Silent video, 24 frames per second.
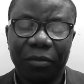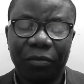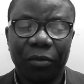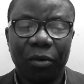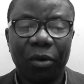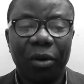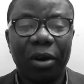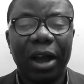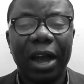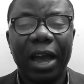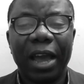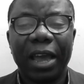
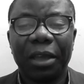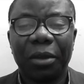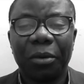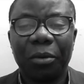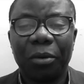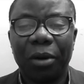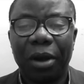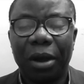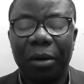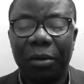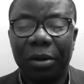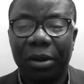Before I
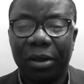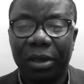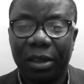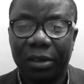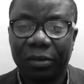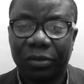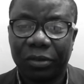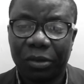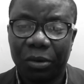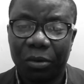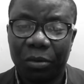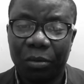go, I want to
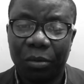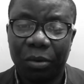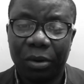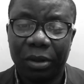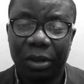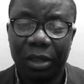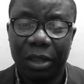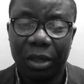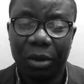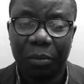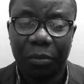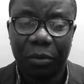give
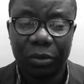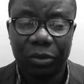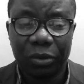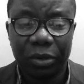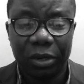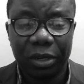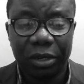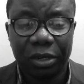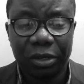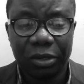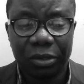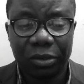someone the
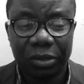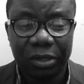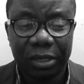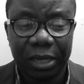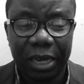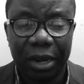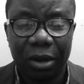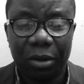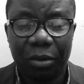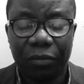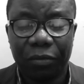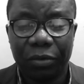opportunity
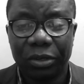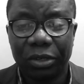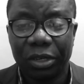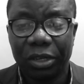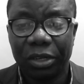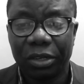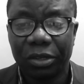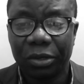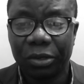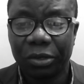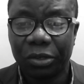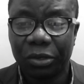of
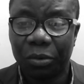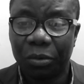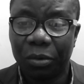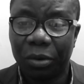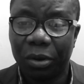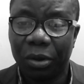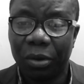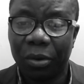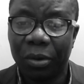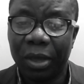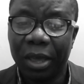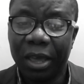Jesus. You
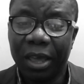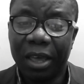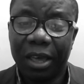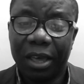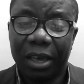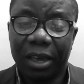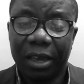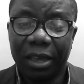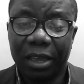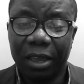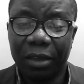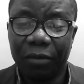want to
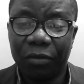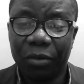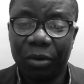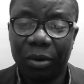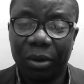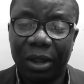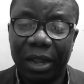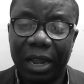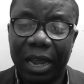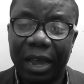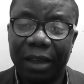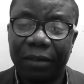give
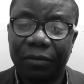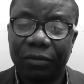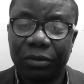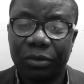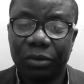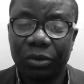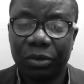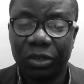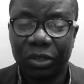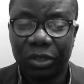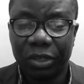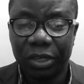your life to
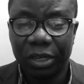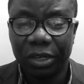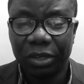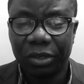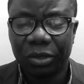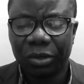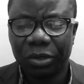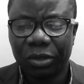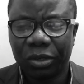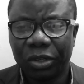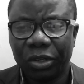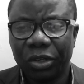
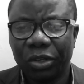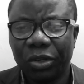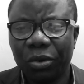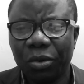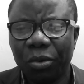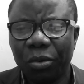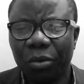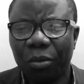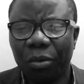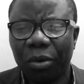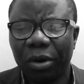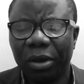Jesus.
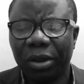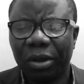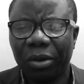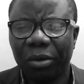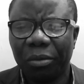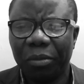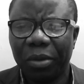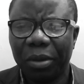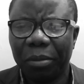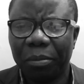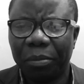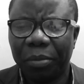You want
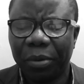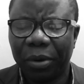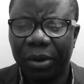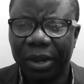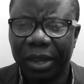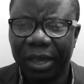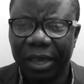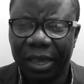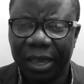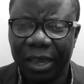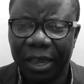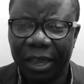to be
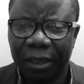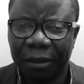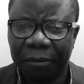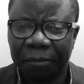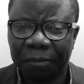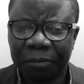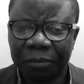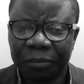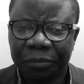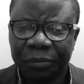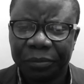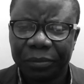born again.
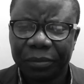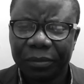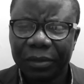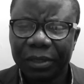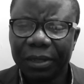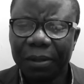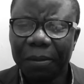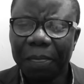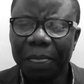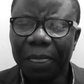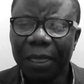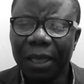
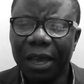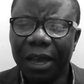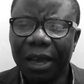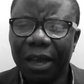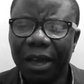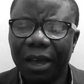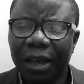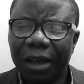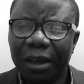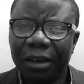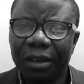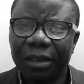
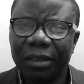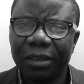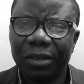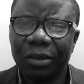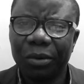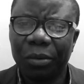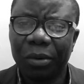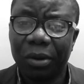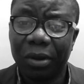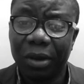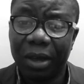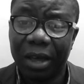
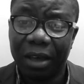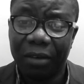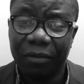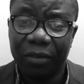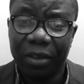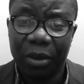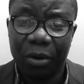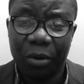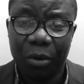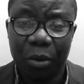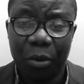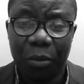You want to have
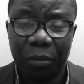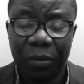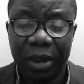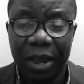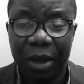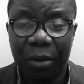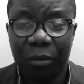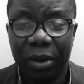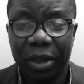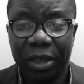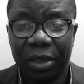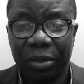a hope
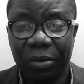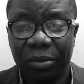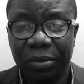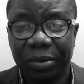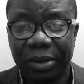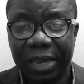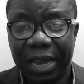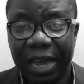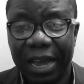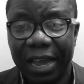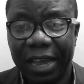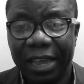that when you
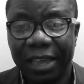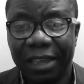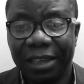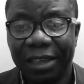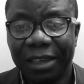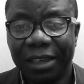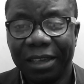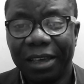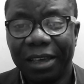die,